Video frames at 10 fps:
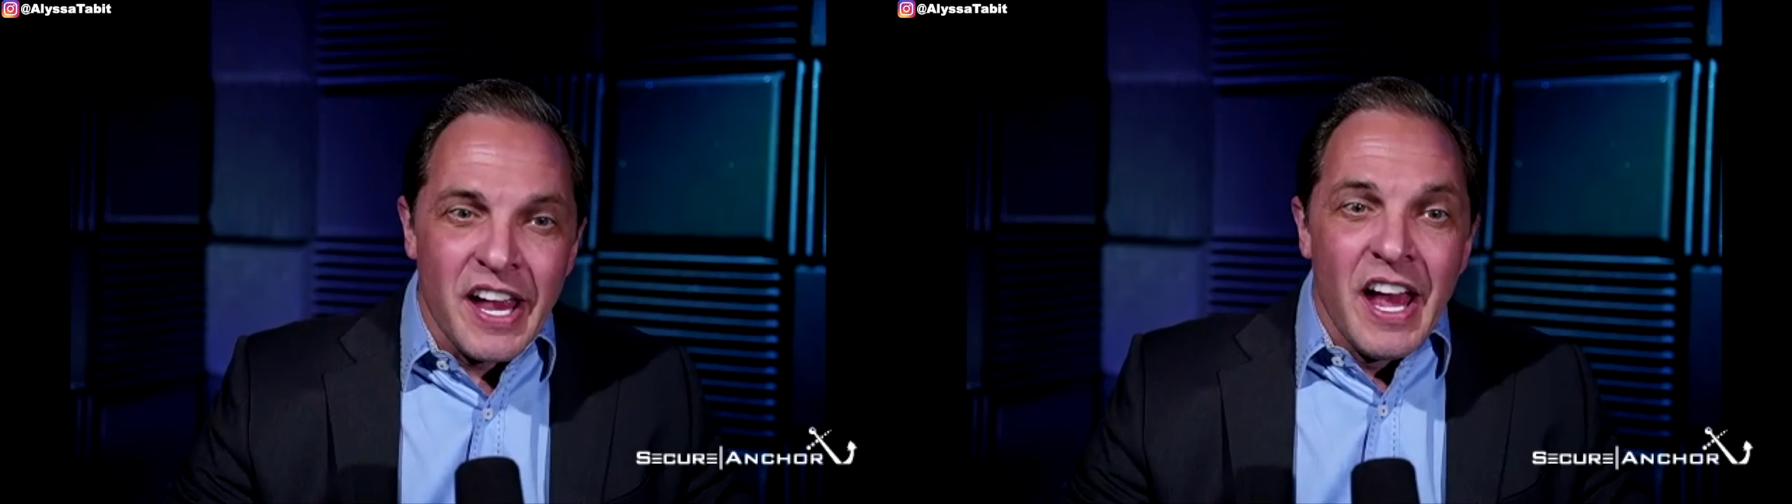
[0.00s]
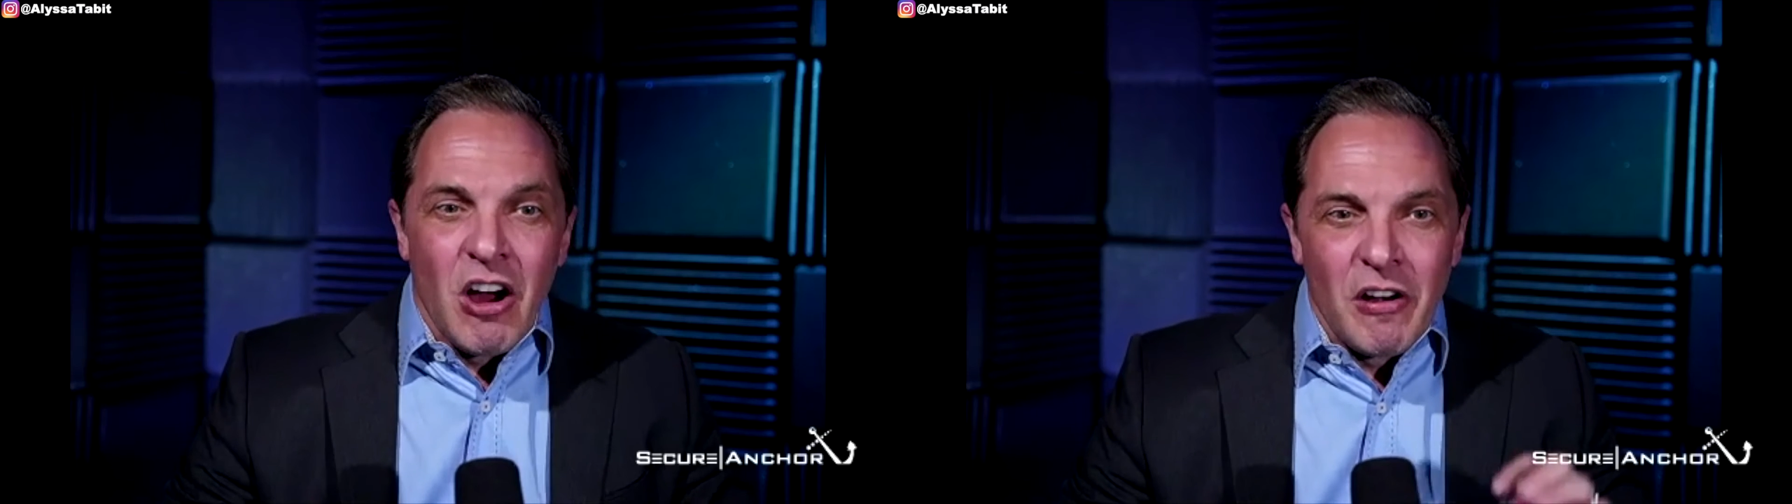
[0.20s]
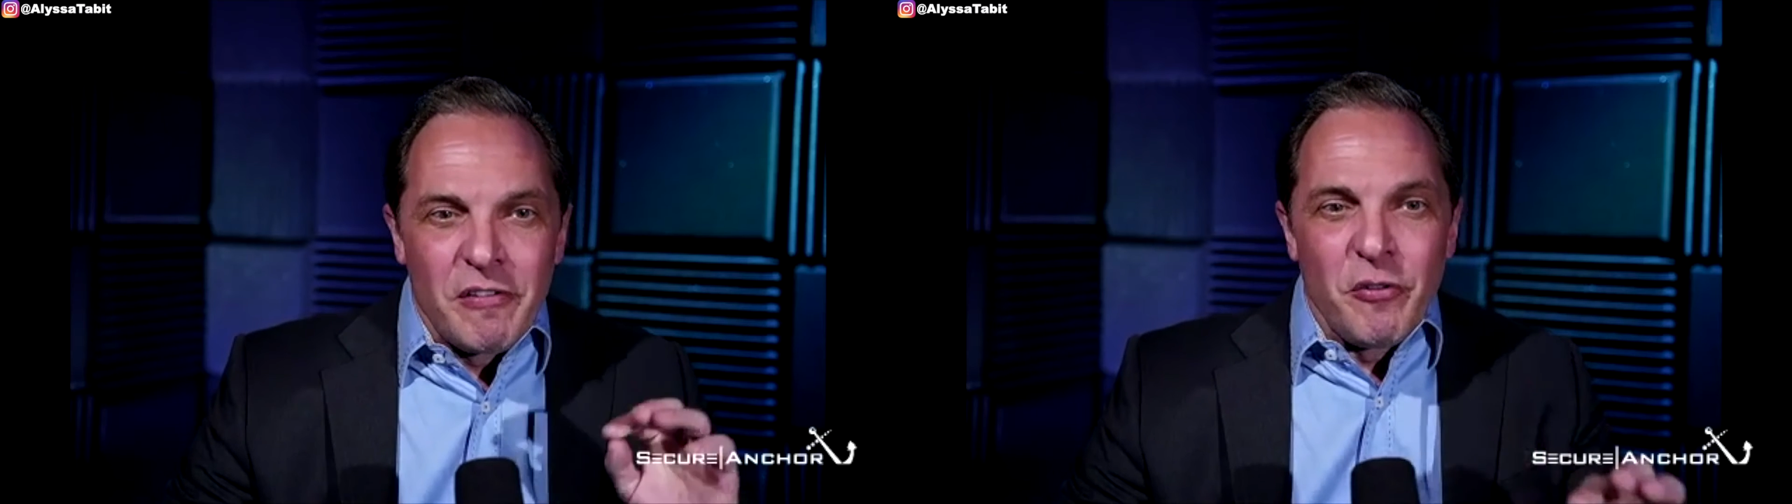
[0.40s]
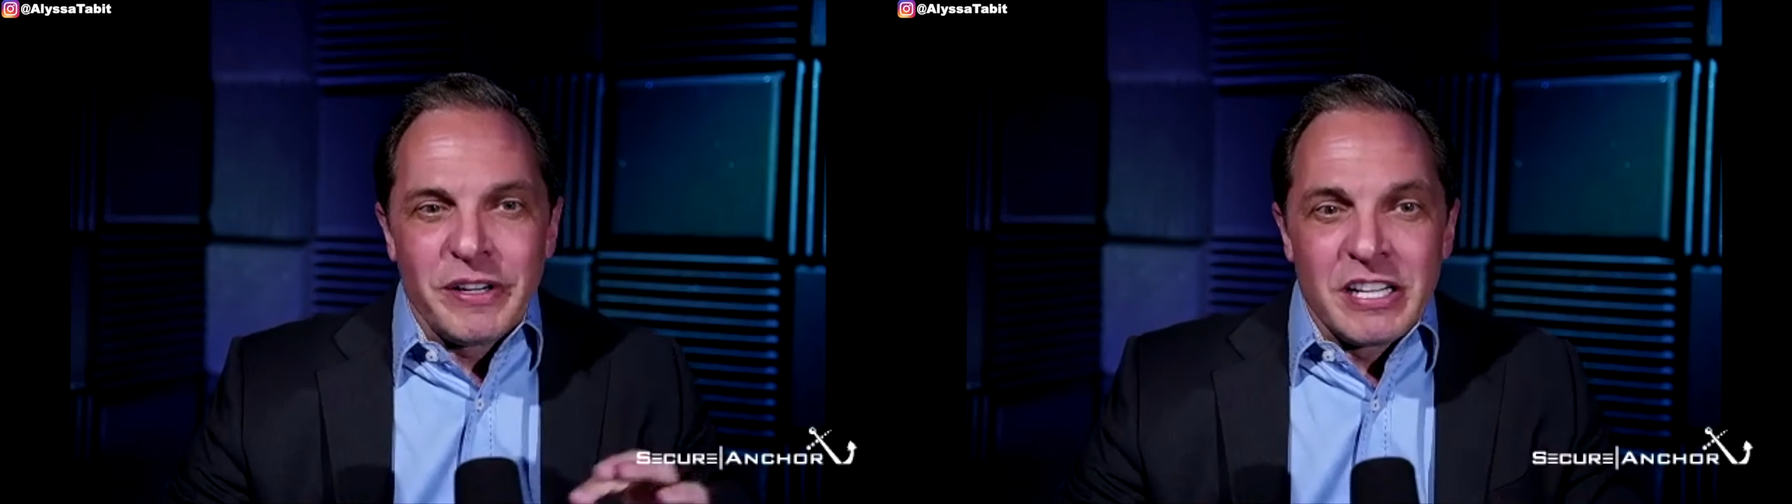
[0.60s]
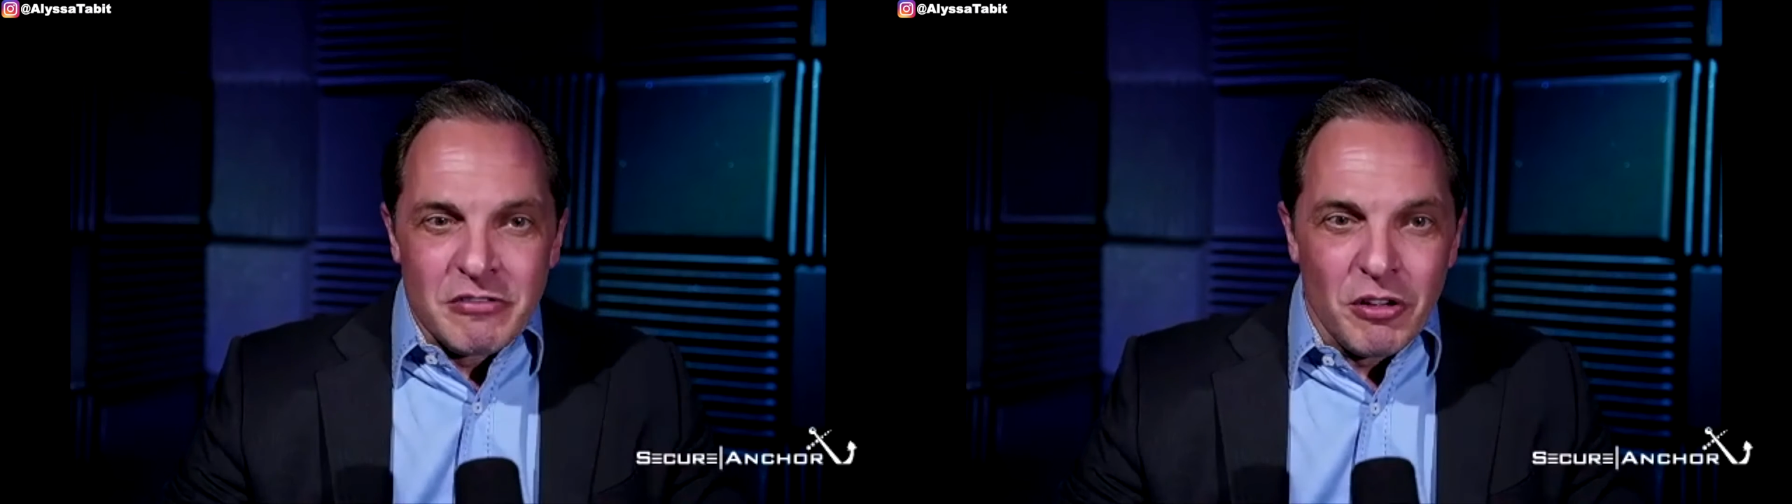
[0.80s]
are
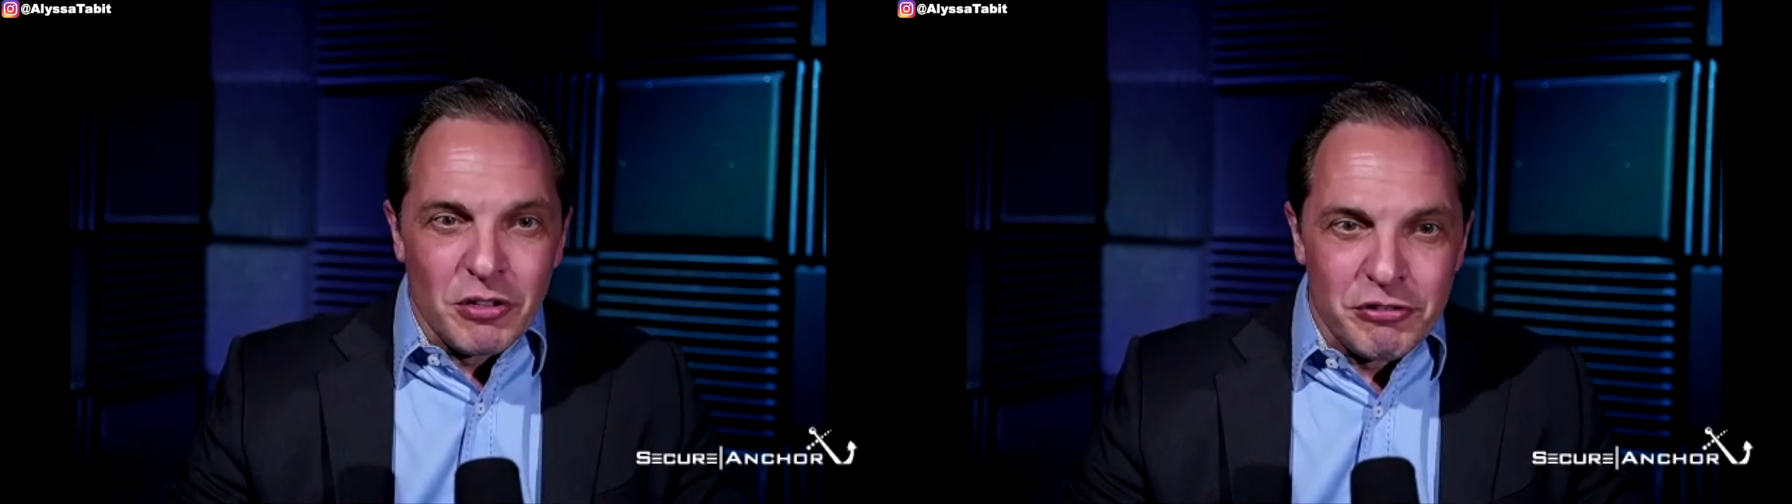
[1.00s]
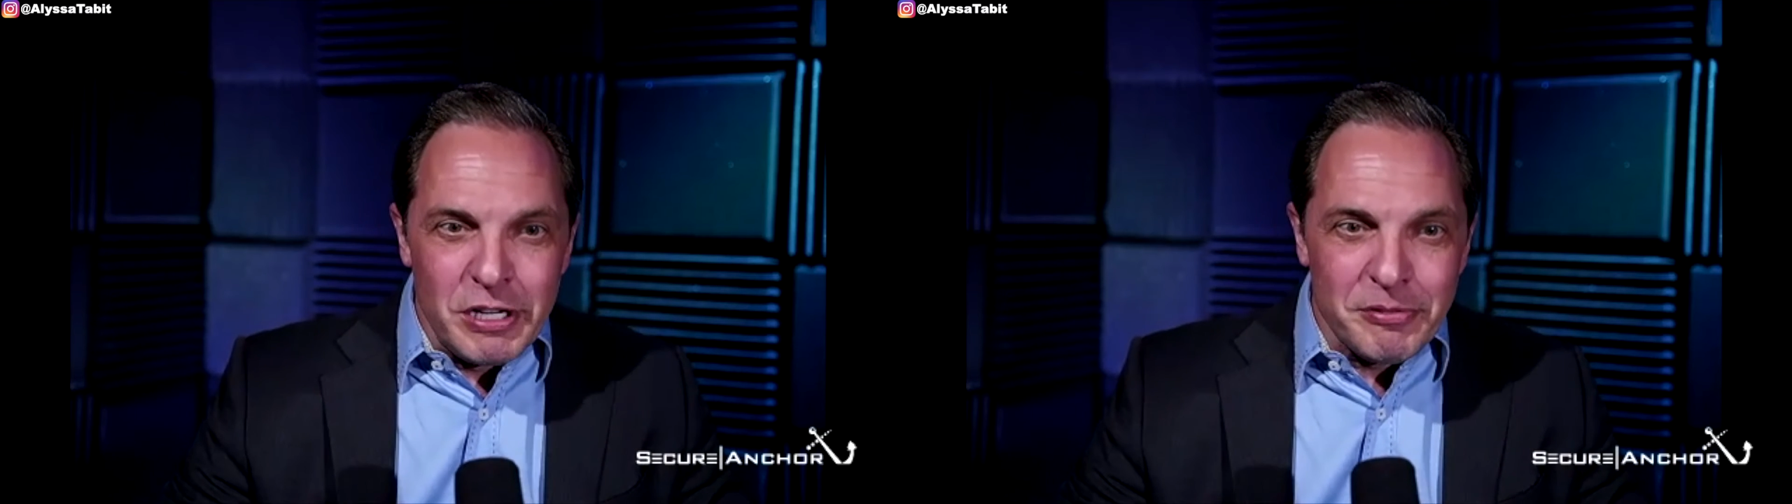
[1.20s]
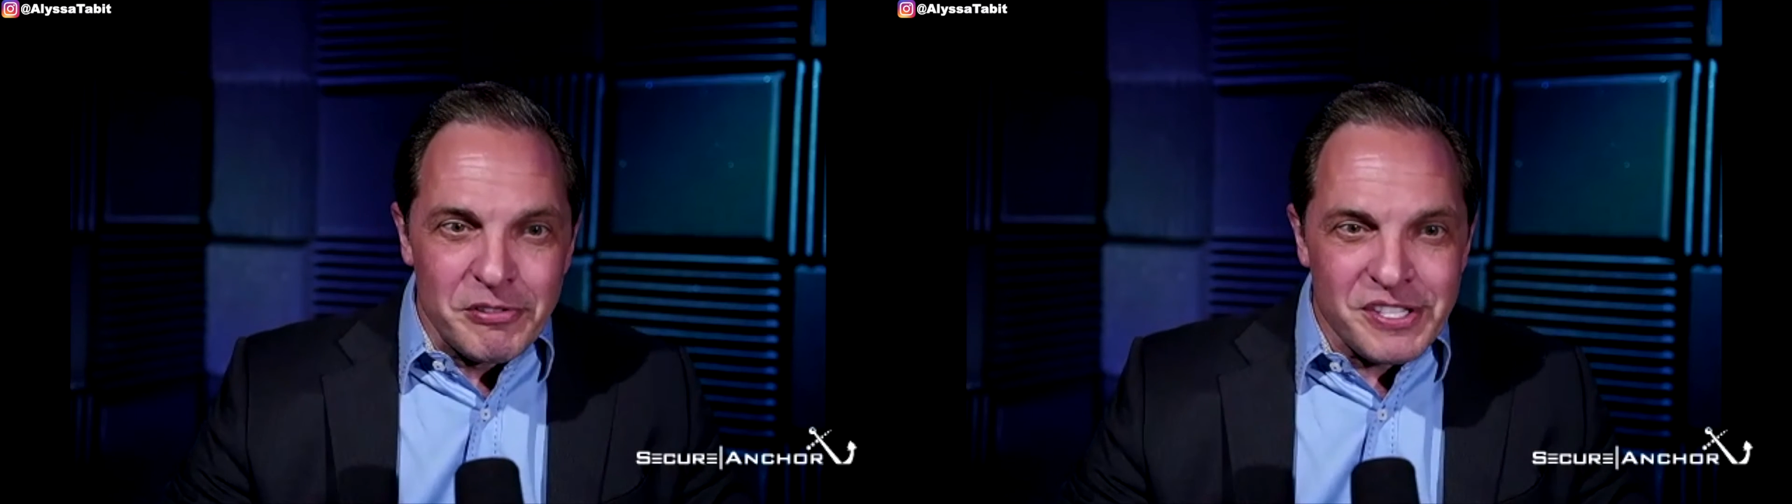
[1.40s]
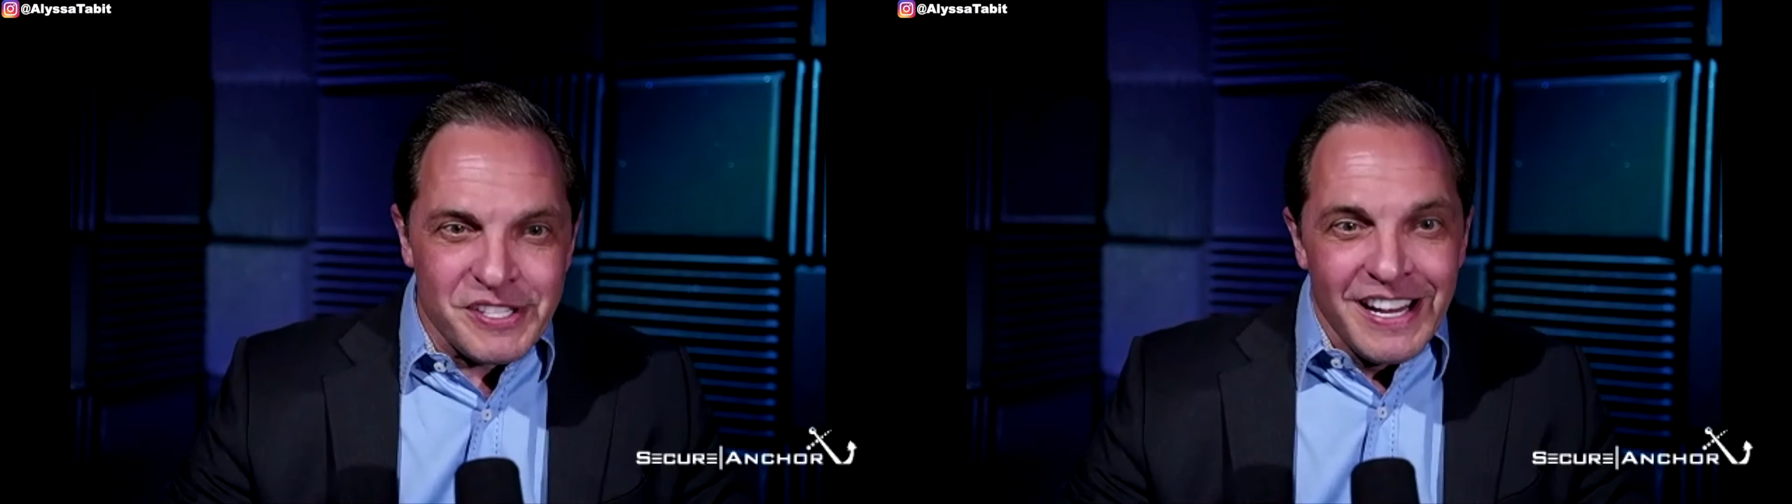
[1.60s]
40-year-old creepers